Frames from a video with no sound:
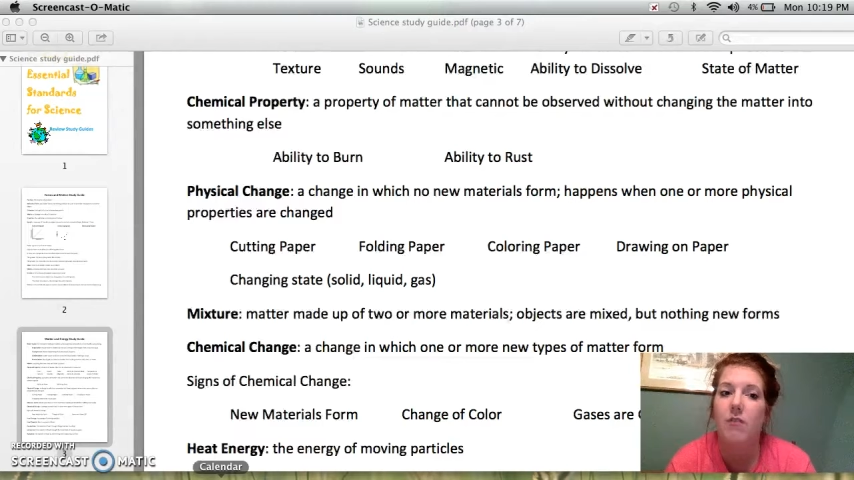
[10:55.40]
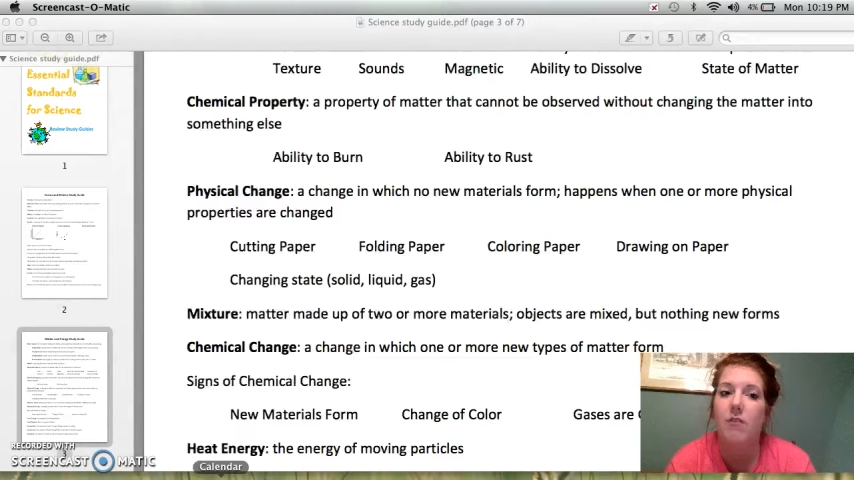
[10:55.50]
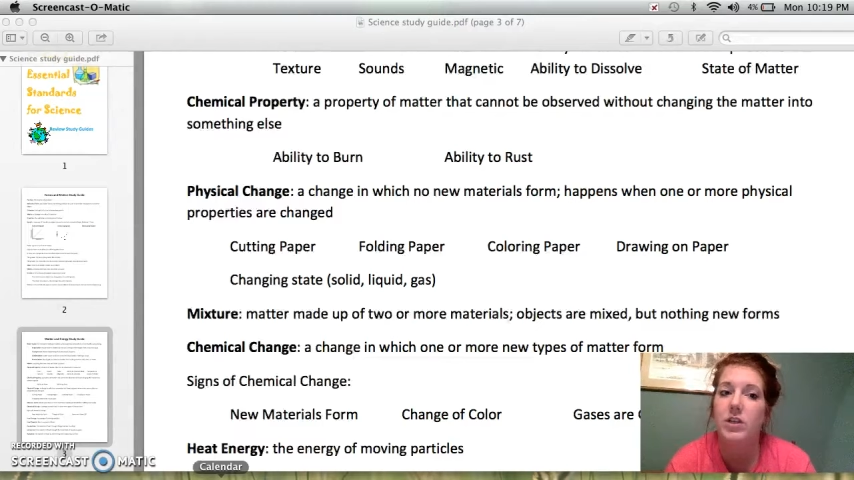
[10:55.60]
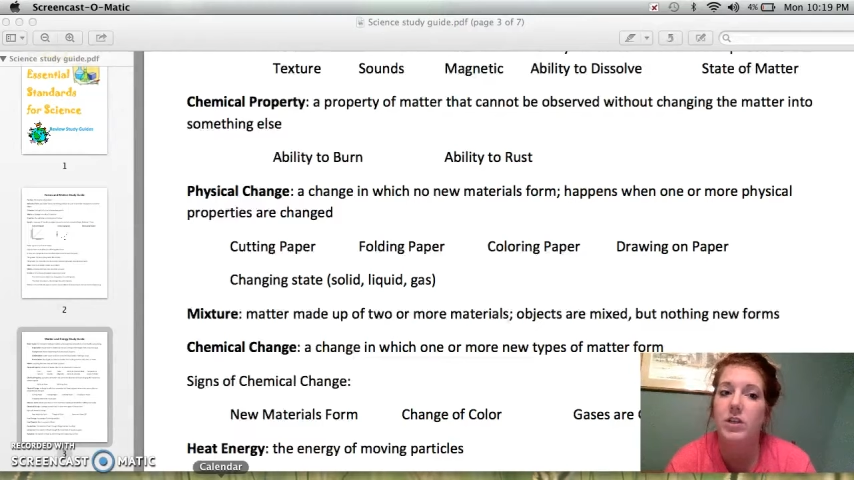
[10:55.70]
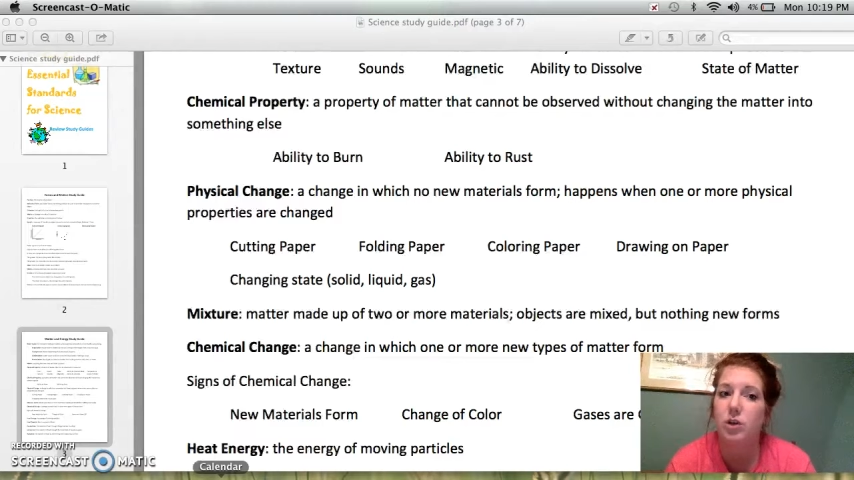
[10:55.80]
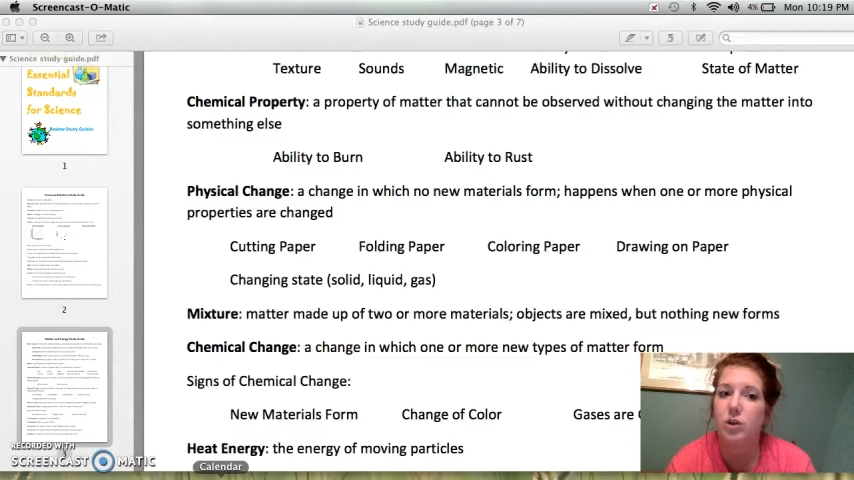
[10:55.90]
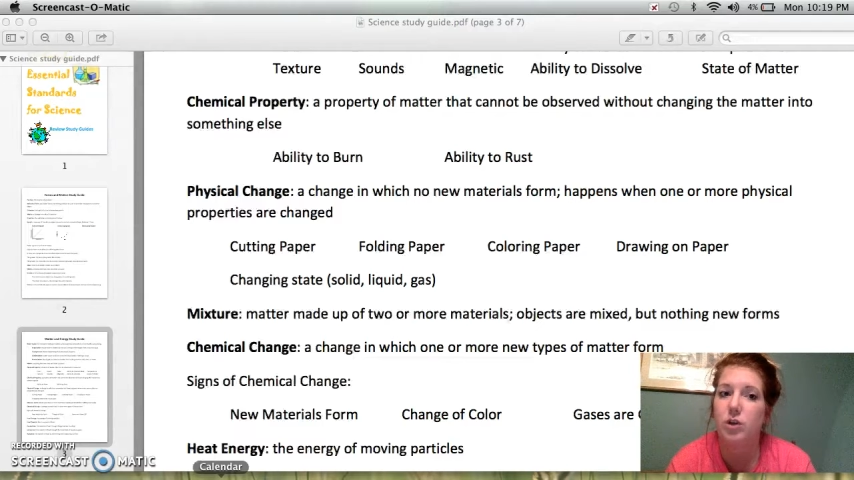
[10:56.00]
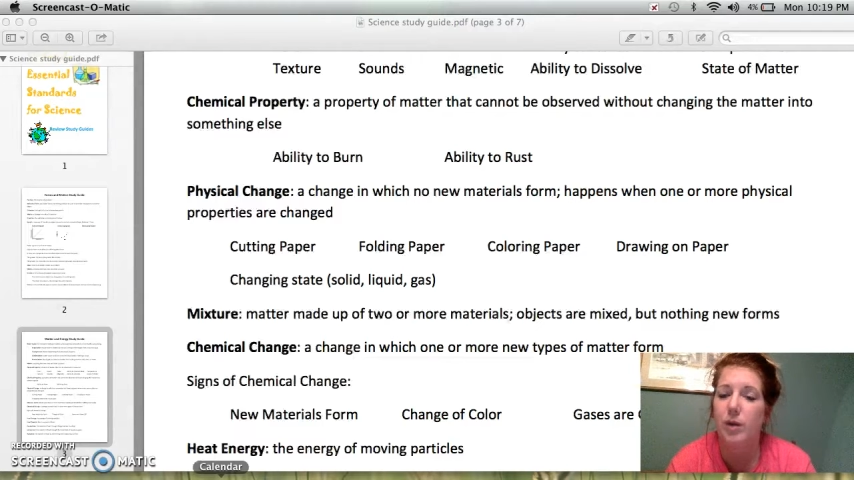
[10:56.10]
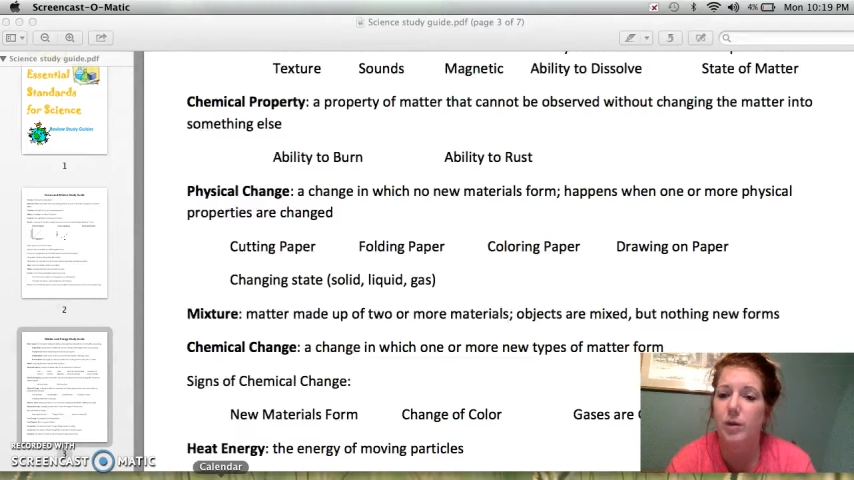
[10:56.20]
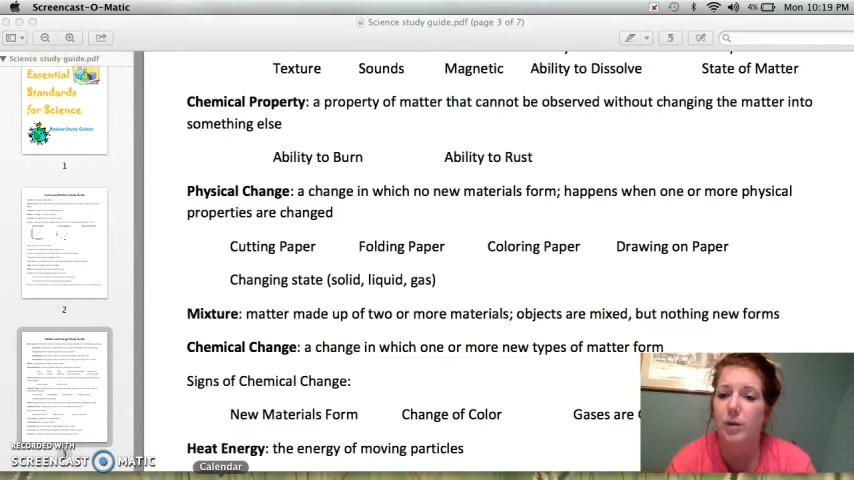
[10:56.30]
physical
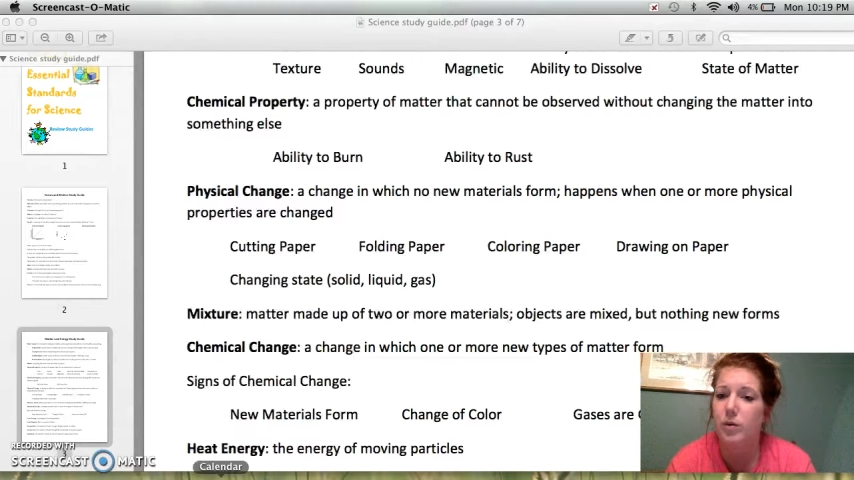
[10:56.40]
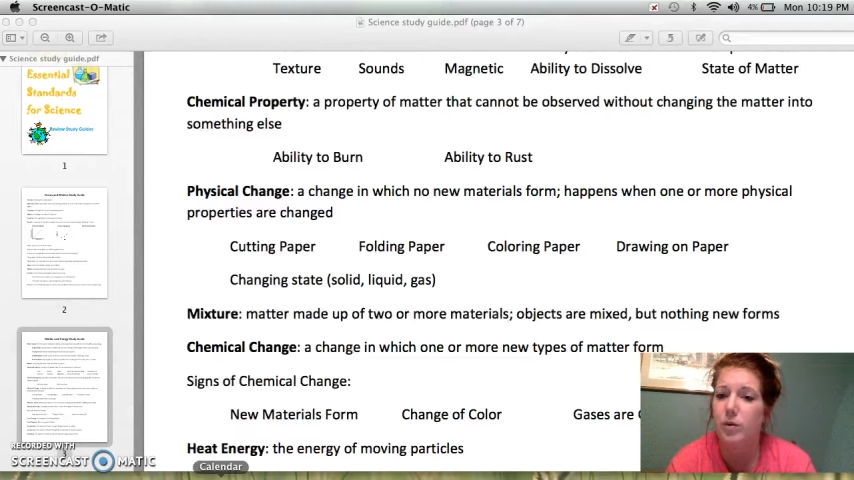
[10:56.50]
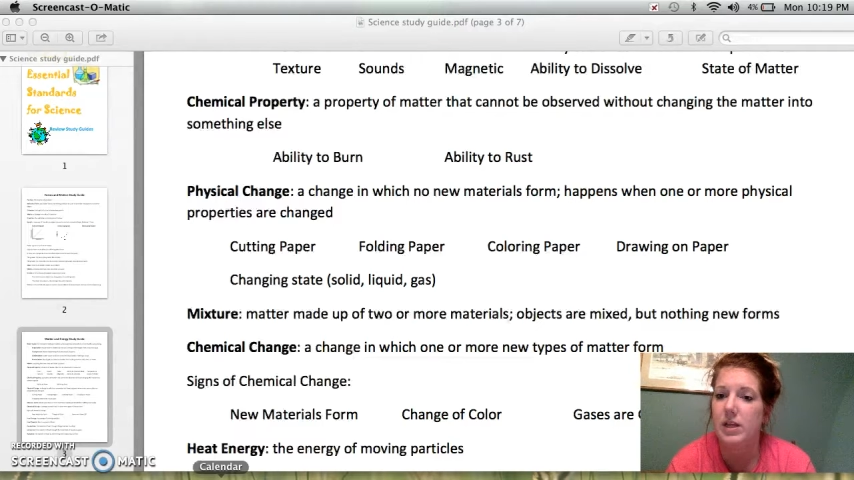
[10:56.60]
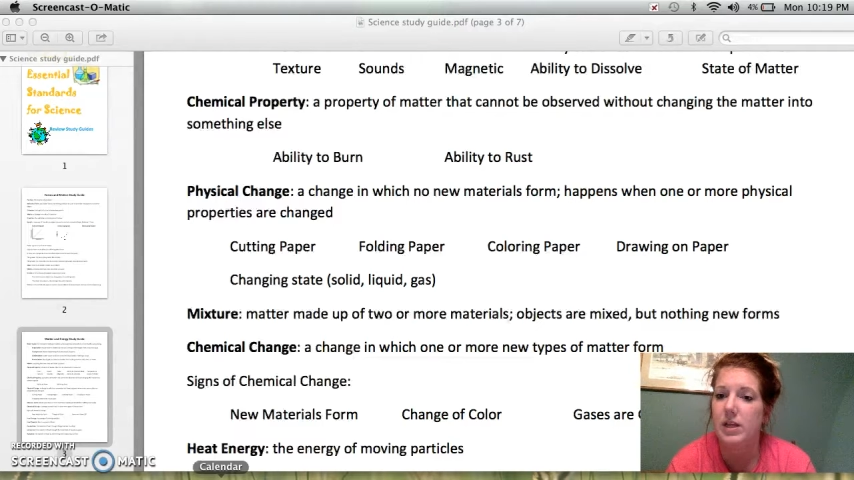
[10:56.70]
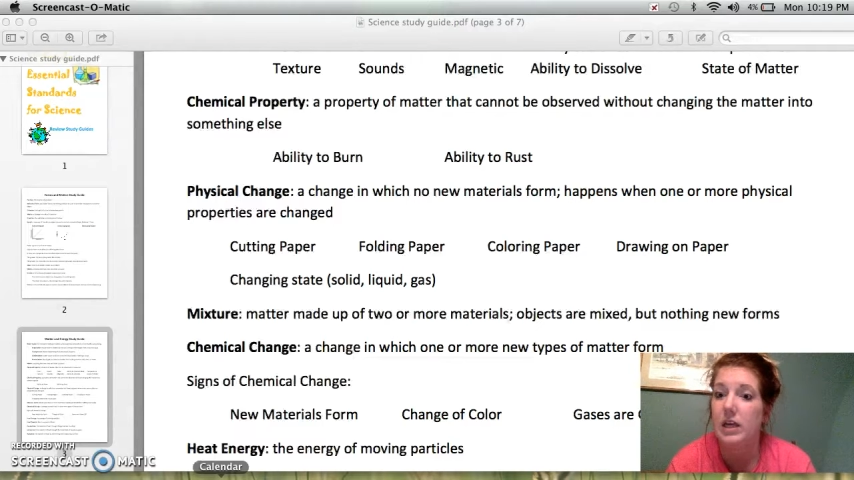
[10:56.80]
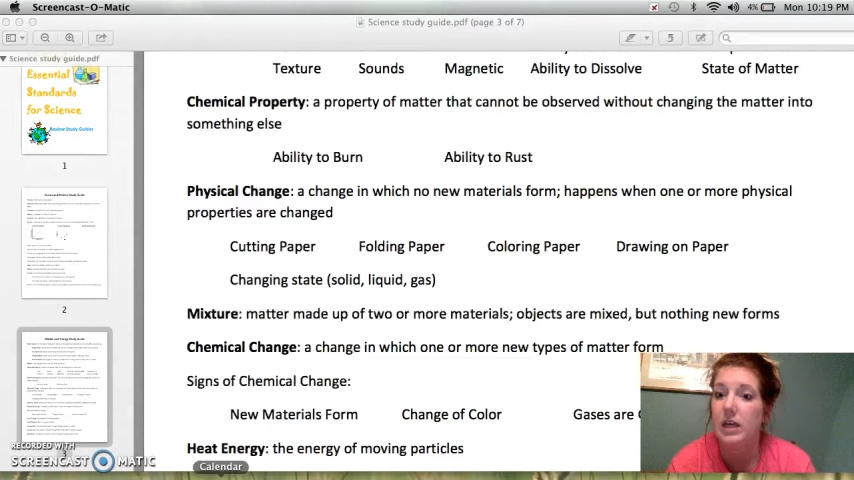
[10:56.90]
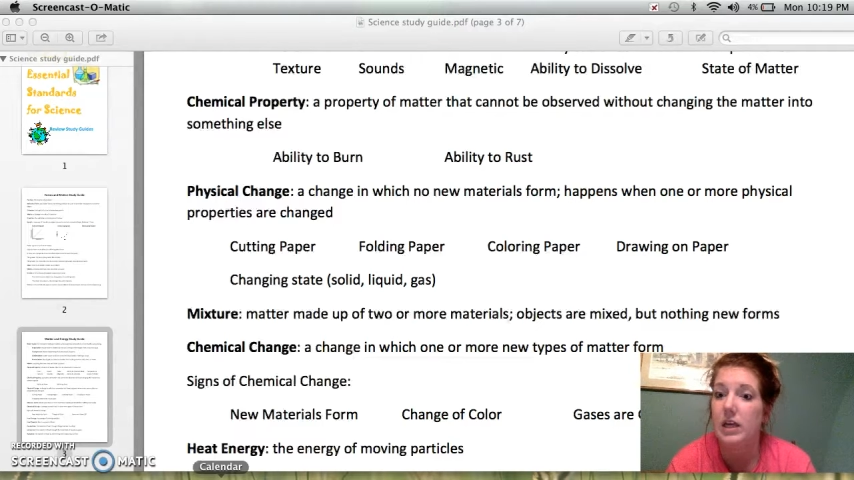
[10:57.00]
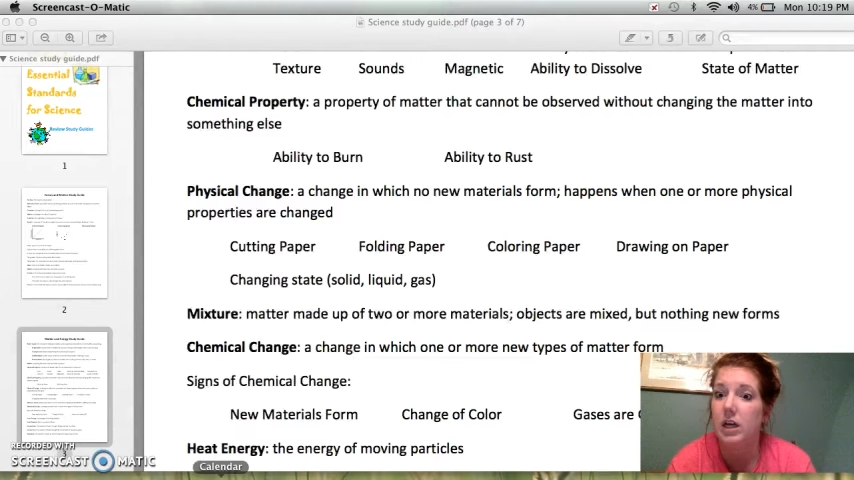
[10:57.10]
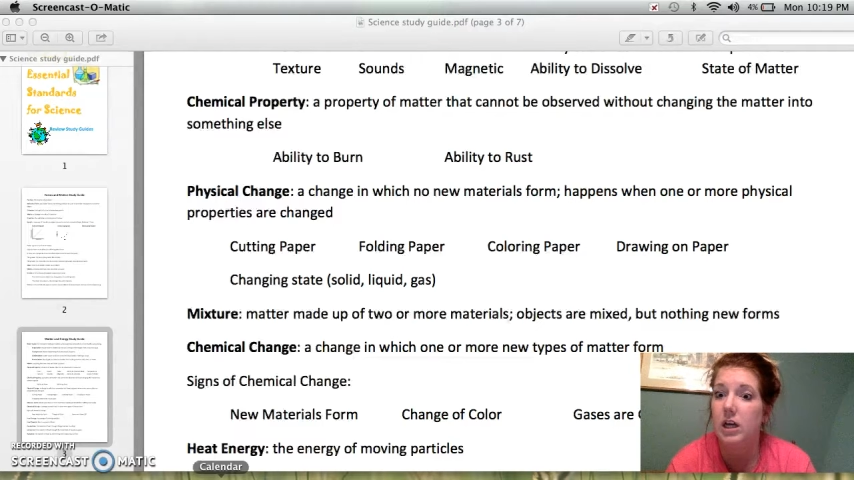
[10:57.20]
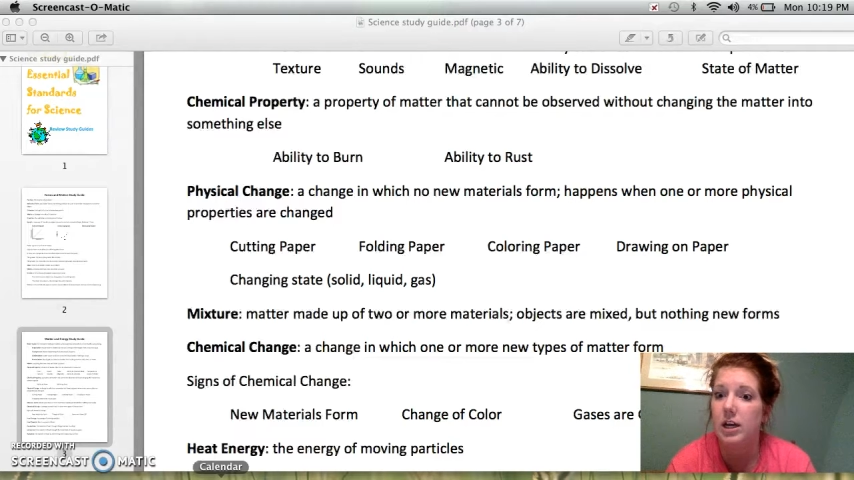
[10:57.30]
property would be like
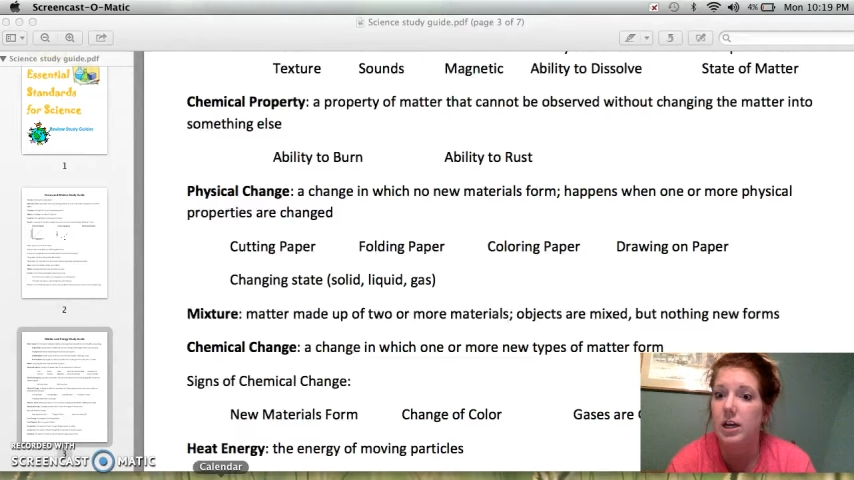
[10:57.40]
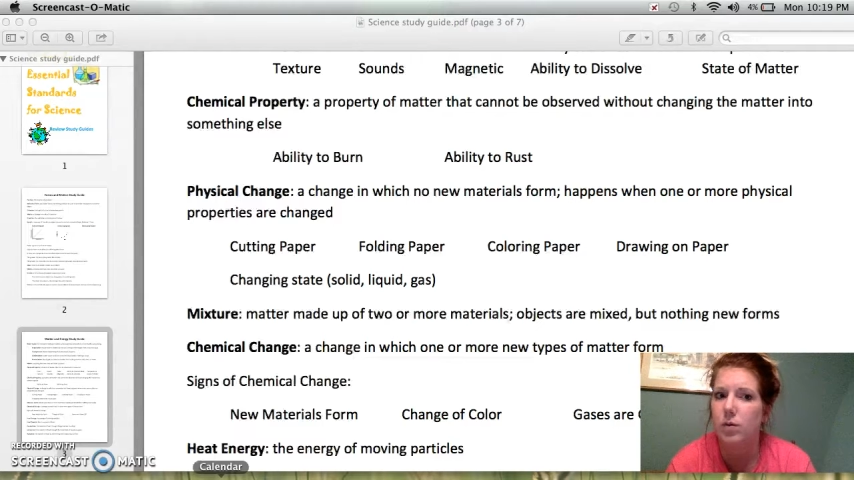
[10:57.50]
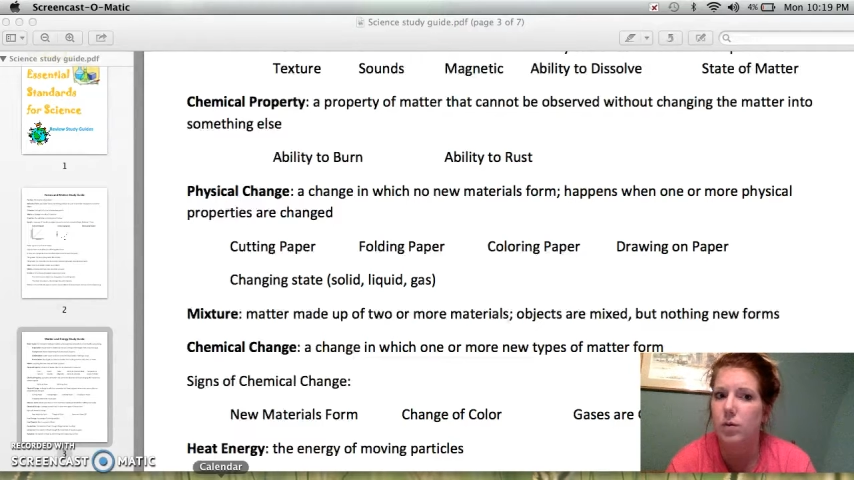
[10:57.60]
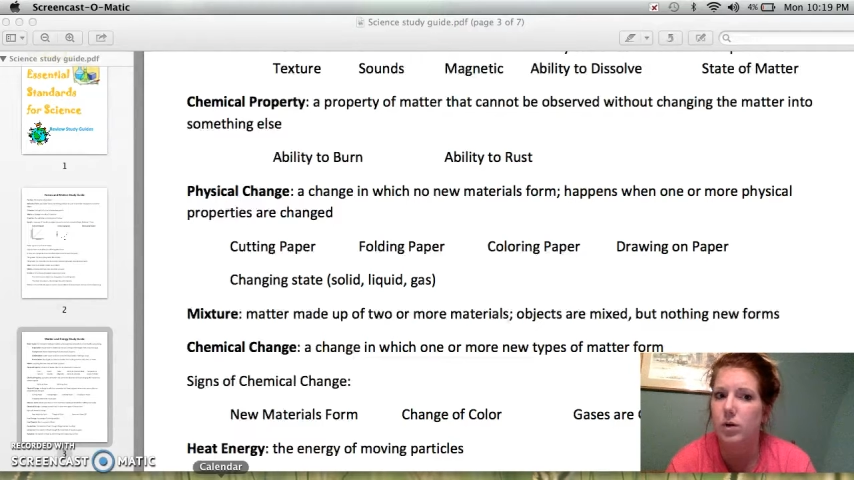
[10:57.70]
cutting wood.